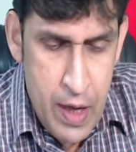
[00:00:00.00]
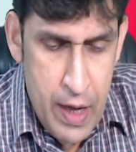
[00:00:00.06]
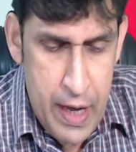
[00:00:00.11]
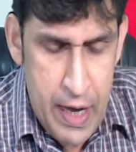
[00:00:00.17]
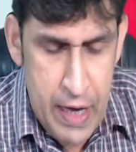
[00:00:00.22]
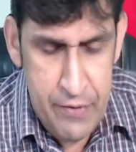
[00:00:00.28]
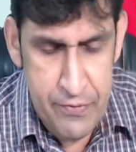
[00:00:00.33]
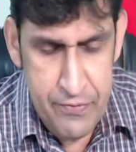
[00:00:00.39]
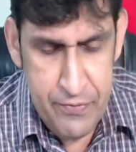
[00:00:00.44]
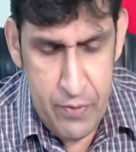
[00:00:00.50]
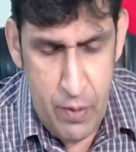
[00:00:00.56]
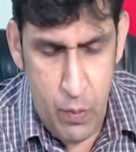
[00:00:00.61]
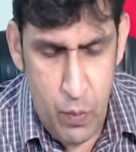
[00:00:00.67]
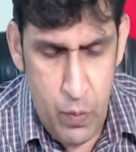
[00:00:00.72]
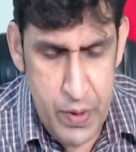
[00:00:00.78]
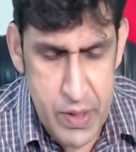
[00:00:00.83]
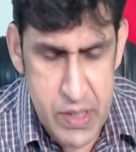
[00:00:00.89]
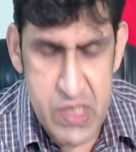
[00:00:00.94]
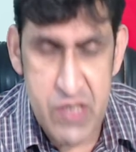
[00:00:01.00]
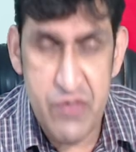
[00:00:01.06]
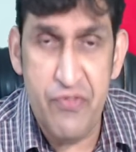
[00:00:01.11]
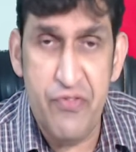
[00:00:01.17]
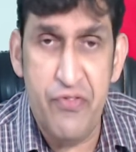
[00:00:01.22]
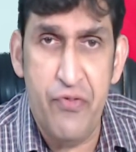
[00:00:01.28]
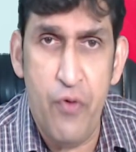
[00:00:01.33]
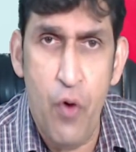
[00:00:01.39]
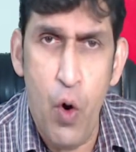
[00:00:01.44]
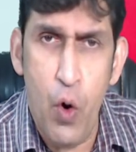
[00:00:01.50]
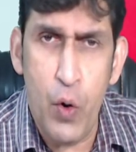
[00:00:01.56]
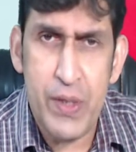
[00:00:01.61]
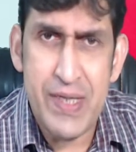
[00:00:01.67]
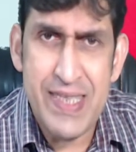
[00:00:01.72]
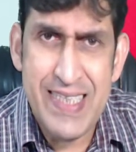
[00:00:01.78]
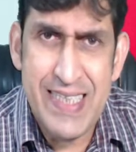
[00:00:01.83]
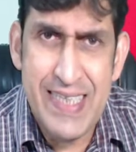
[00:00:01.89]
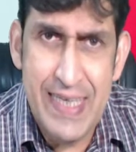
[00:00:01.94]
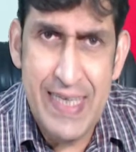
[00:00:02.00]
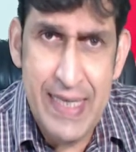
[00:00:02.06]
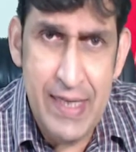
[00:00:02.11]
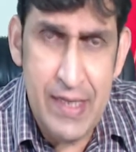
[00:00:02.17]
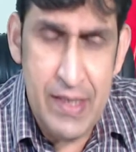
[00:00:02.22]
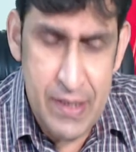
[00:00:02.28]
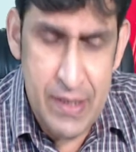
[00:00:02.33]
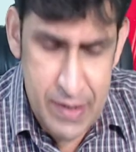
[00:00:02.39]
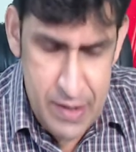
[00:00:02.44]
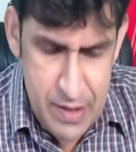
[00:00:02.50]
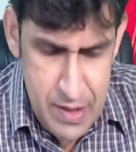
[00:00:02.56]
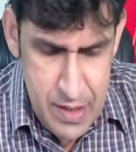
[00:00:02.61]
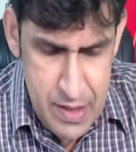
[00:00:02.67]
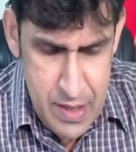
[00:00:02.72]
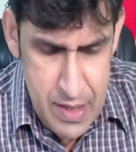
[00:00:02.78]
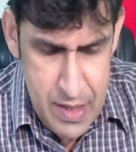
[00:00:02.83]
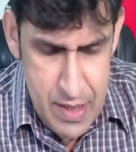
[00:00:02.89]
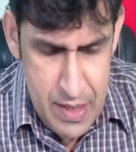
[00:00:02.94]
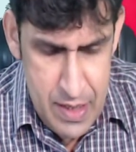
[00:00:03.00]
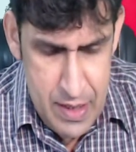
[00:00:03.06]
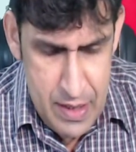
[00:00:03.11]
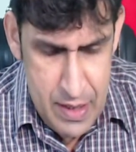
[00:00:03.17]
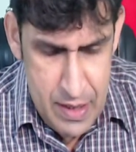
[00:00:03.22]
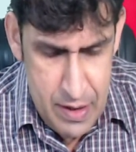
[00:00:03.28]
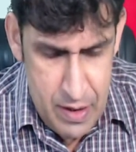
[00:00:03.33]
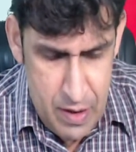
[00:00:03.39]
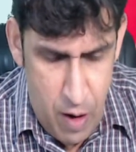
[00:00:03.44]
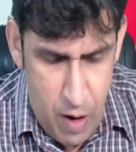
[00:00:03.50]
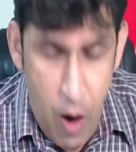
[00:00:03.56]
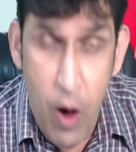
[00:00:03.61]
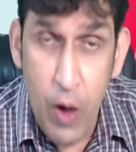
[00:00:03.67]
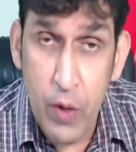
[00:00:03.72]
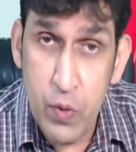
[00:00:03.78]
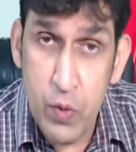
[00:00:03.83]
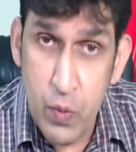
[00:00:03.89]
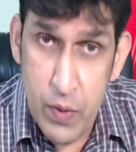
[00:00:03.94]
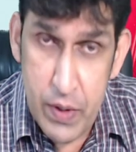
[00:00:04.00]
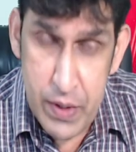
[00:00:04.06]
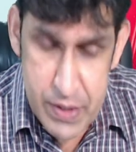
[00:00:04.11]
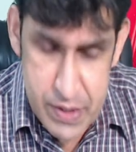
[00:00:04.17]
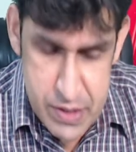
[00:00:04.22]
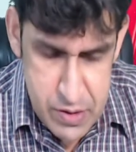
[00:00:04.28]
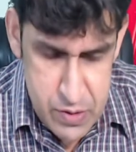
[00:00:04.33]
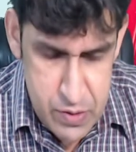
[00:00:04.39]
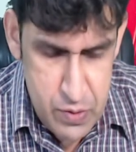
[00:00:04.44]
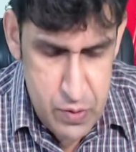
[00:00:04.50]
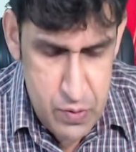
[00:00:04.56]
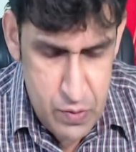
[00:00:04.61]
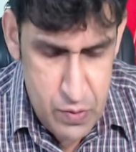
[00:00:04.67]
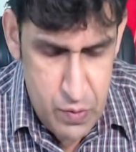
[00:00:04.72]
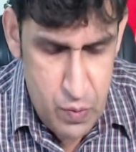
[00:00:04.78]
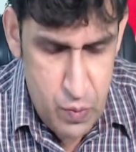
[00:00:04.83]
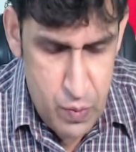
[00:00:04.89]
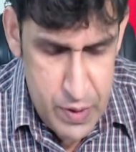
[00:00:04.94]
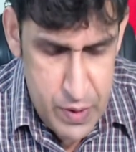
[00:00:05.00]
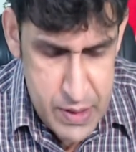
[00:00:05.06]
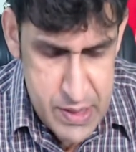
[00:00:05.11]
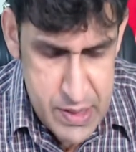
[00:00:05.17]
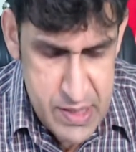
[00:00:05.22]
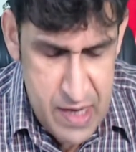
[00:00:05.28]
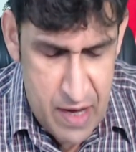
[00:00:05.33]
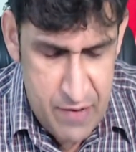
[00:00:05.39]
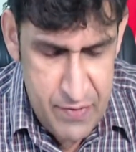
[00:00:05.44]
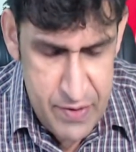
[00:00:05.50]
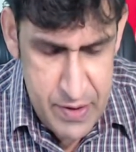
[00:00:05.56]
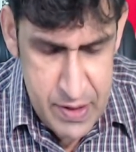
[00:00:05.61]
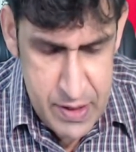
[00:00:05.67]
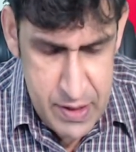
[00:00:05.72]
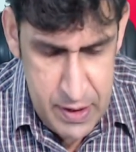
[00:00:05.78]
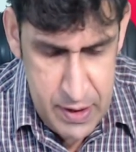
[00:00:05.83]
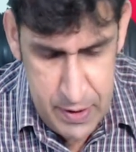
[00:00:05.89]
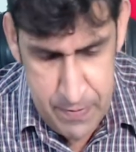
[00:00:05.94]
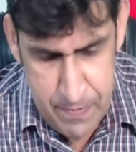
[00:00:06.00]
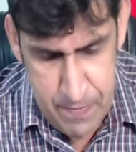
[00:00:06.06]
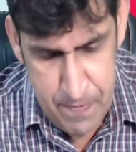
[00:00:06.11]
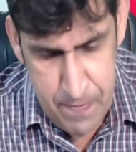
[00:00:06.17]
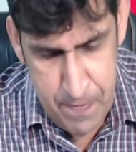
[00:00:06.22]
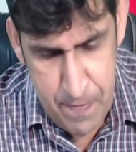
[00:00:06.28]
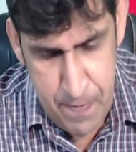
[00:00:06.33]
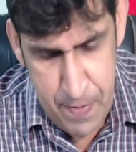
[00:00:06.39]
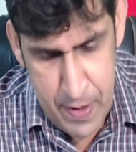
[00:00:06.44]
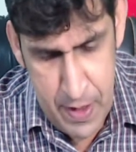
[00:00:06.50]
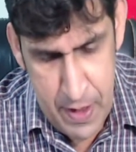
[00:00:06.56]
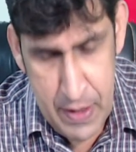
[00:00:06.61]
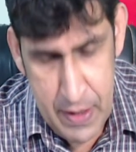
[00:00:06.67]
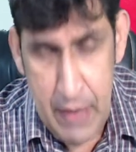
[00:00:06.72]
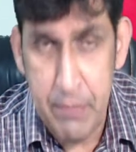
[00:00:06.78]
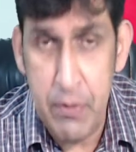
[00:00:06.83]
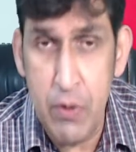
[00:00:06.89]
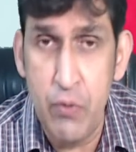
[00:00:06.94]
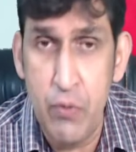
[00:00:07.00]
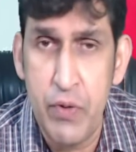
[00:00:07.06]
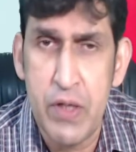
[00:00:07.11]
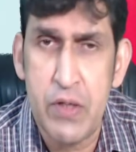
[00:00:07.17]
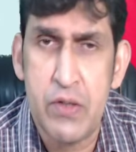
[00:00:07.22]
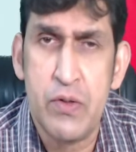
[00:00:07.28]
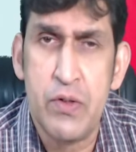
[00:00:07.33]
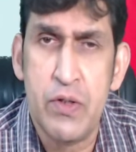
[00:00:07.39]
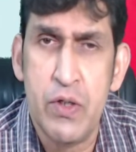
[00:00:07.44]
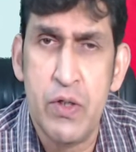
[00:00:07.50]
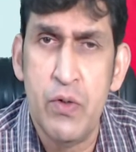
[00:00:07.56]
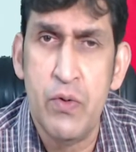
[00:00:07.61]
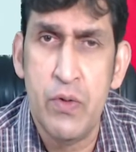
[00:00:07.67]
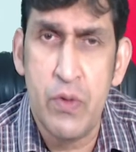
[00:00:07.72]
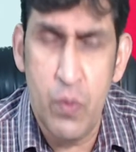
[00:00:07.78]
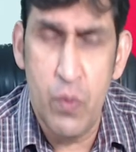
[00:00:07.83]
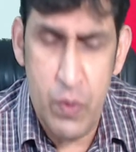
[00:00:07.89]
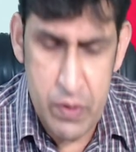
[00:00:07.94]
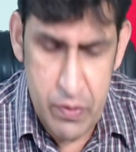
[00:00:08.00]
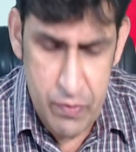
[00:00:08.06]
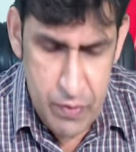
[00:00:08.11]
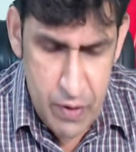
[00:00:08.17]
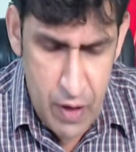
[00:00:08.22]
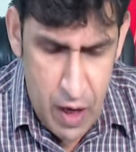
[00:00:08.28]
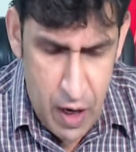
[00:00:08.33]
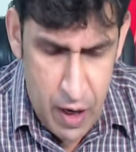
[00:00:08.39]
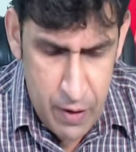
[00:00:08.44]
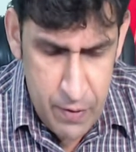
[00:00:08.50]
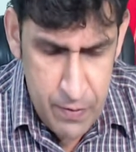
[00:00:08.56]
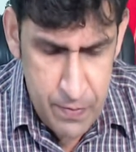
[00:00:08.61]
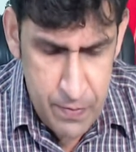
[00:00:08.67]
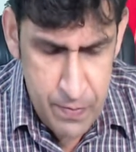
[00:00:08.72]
And from verse 14 onwards to verse 17. And let me read to you the Word of God.